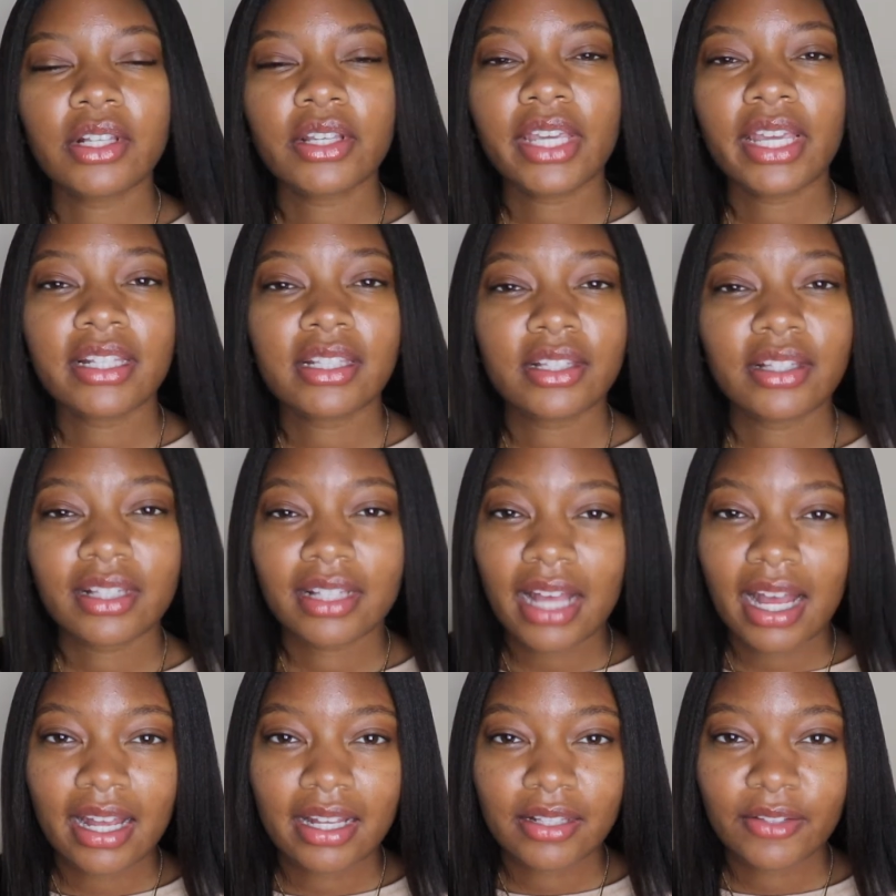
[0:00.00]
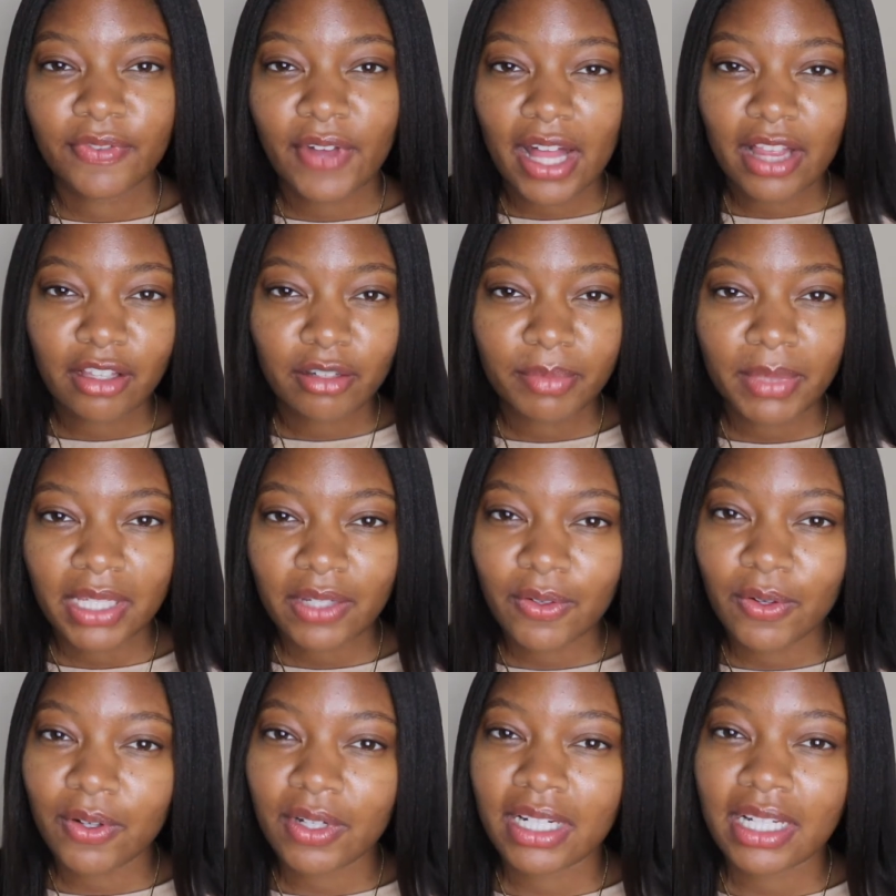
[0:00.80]
So yes, guys, follow
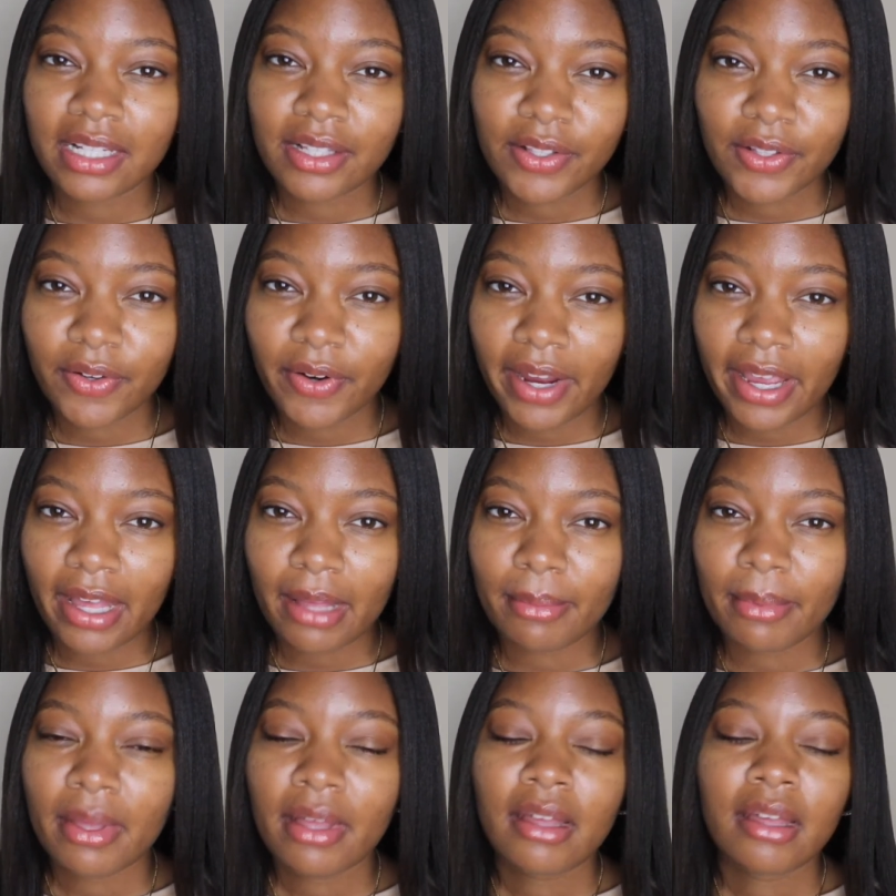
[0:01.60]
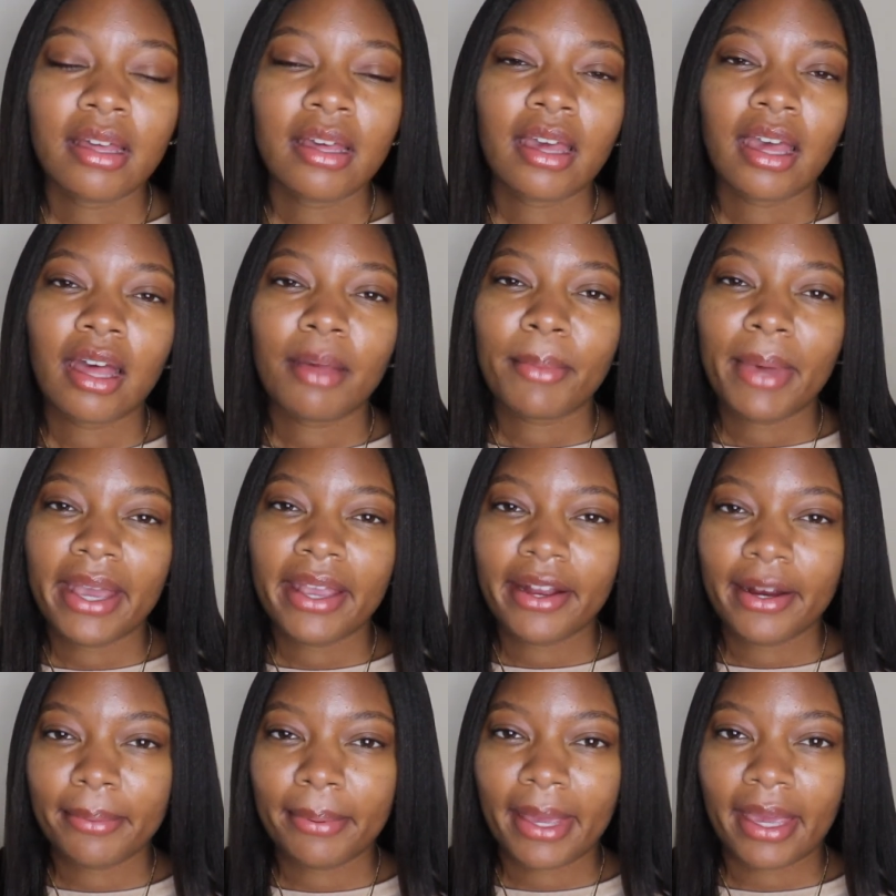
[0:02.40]
me on Instagram and my
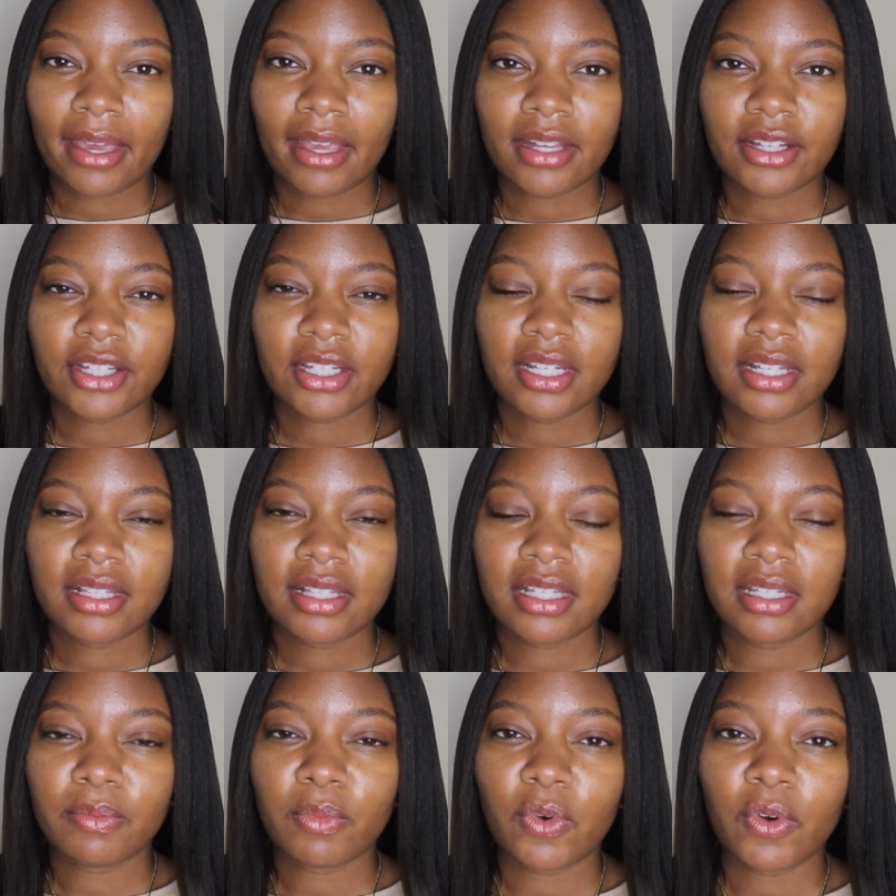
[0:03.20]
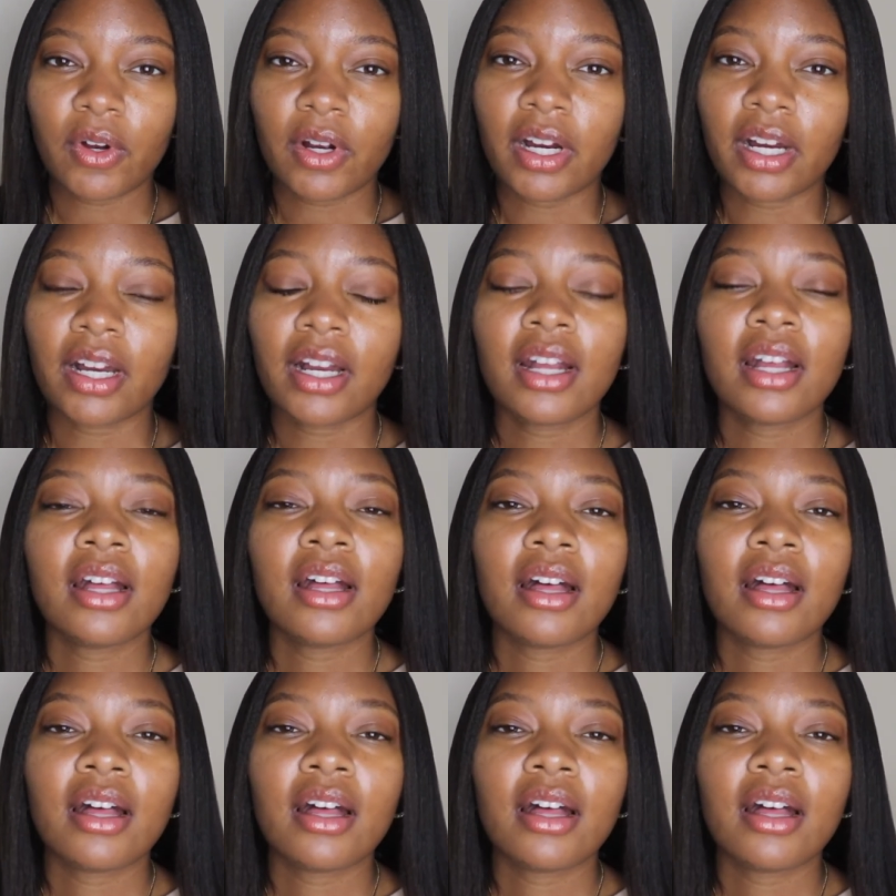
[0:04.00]
hair page to see more